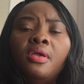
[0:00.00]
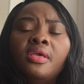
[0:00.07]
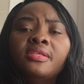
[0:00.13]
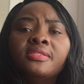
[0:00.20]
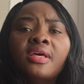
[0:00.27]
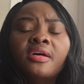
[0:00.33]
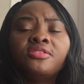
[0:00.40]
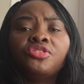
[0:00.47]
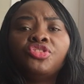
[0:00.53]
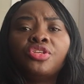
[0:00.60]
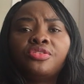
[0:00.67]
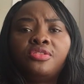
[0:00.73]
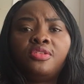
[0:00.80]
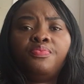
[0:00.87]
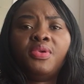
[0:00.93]
is that
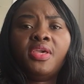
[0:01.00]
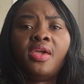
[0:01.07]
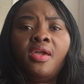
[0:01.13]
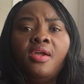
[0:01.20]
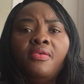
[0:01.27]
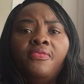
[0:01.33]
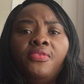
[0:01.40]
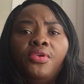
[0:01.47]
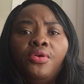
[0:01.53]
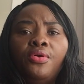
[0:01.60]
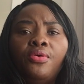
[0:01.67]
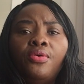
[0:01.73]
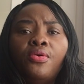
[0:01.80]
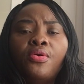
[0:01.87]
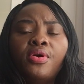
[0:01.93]
just behavior
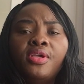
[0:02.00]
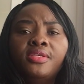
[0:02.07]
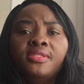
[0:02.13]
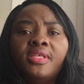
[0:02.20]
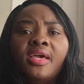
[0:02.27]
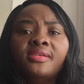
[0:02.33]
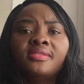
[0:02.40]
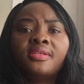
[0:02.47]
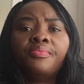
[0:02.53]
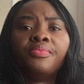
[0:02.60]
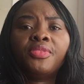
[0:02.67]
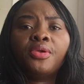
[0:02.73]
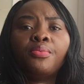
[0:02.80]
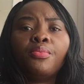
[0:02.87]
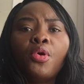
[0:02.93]
or is there
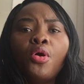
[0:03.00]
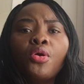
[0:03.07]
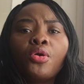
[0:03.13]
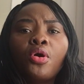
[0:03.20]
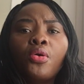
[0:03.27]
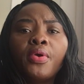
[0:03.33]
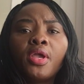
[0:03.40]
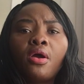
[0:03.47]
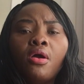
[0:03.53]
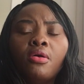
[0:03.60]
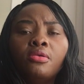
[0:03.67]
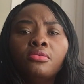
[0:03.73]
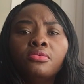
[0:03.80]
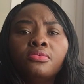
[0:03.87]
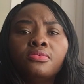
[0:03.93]
something more going
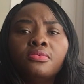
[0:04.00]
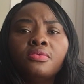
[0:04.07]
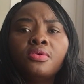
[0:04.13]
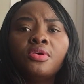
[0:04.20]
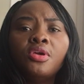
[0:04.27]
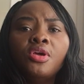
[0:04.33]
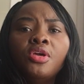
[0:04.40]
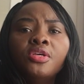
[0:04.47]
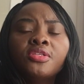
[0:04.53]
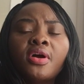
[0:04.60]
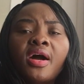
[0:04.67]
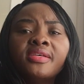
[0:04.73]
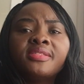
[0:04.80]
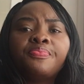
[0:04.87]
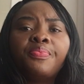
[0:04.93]
on? So
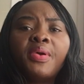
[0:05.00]
as